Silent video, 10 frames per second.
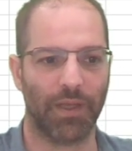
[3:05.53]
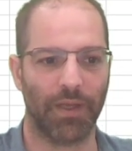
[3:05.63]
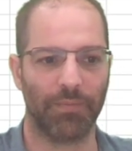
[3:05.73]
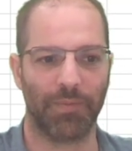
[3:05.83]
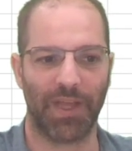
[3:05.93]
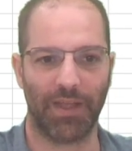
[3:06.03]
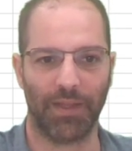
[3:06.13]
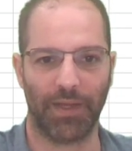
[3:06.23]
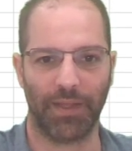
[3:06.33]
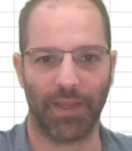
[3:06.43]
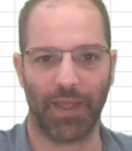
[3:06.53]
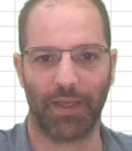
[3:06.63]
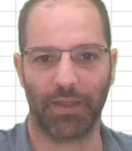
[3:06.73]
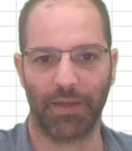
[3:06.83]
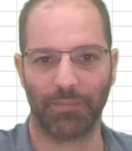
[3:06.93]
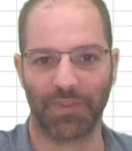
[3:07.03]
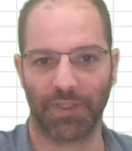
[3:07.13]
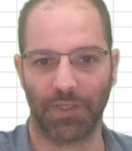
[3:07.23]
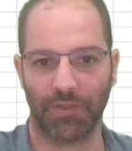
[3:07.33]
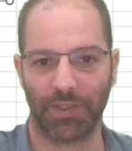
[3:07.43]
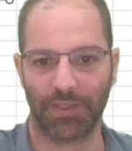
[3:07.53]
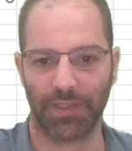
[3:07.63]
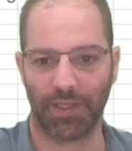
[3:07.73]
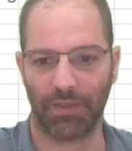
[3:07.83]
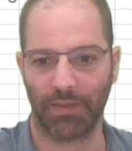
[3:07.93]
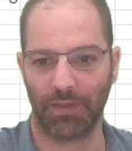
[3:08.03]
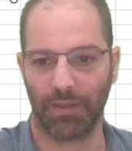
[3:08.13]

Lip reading: I'm highlighting that, and I'm just going to use Excel.